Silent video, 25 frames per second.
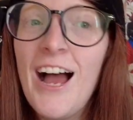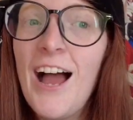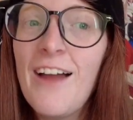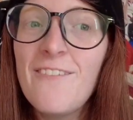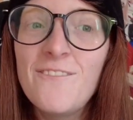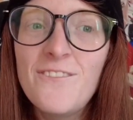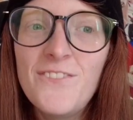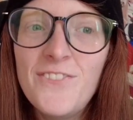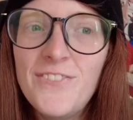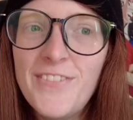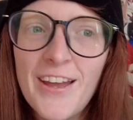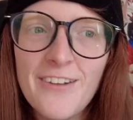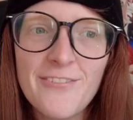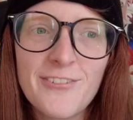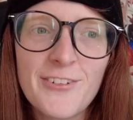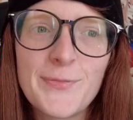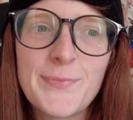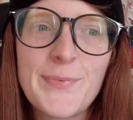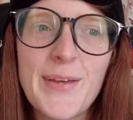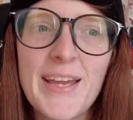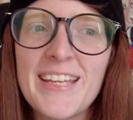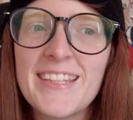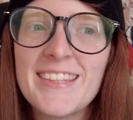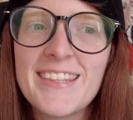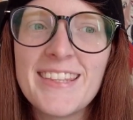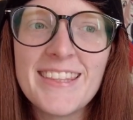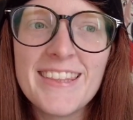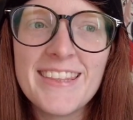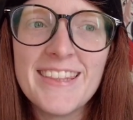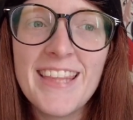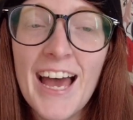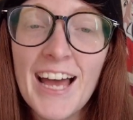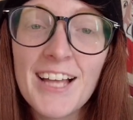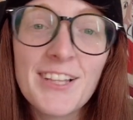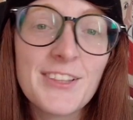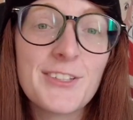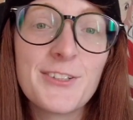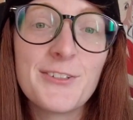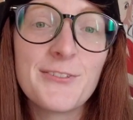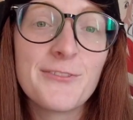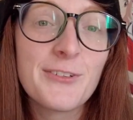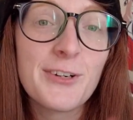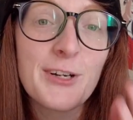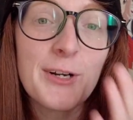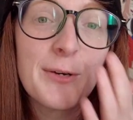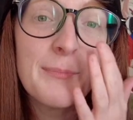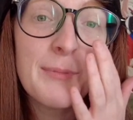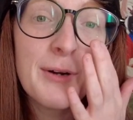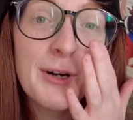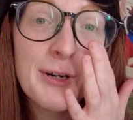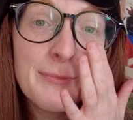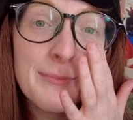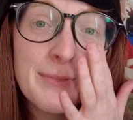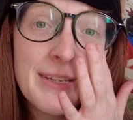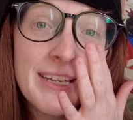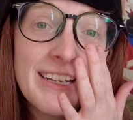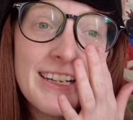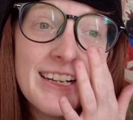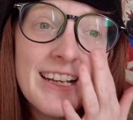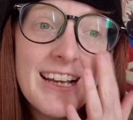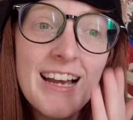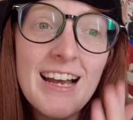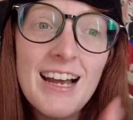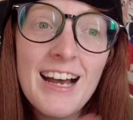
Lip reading: I've never paid that little for an apartment